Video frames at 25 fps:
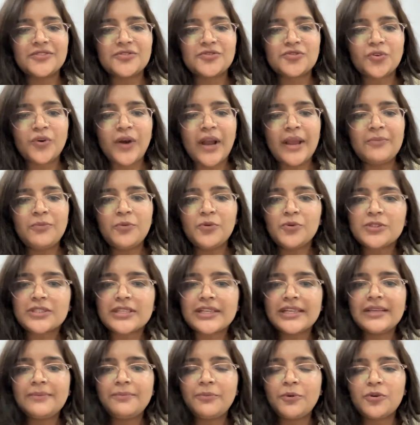So I
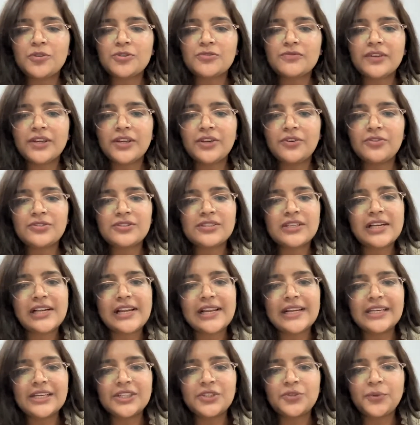mostly post videos
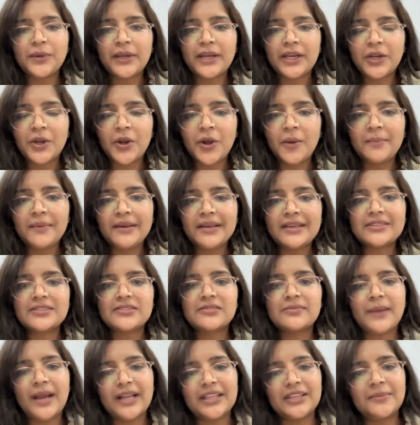related to
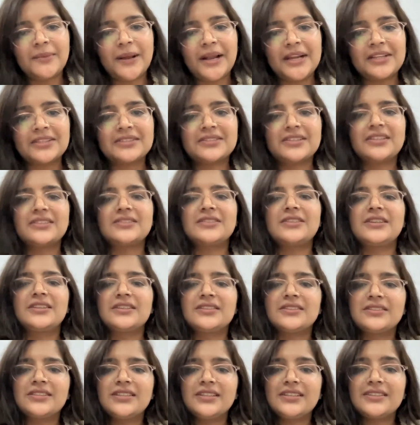economics, mathematics, and
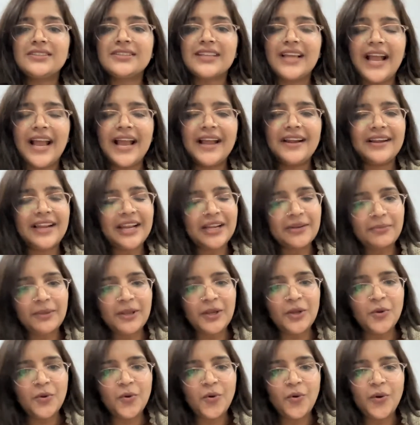statistics. And let
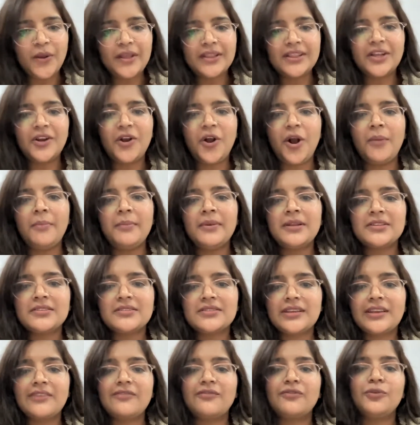me know in the
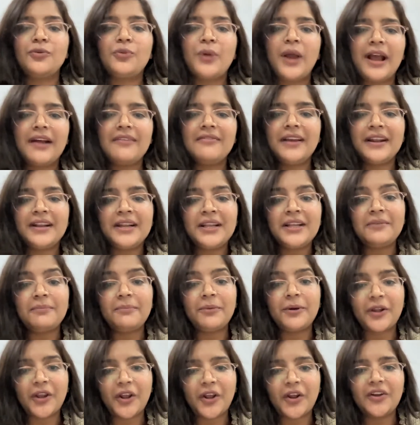comments if you have any
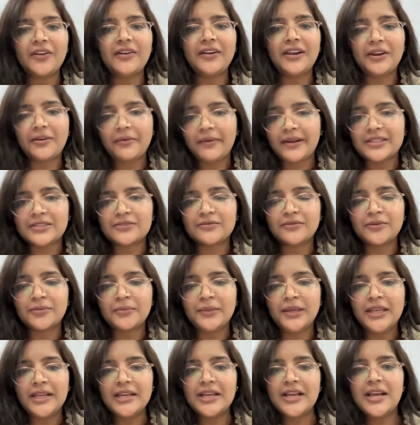particular request for
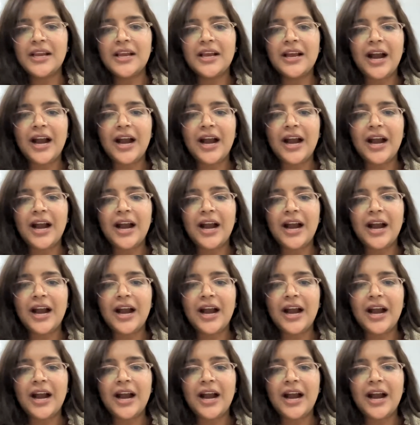me.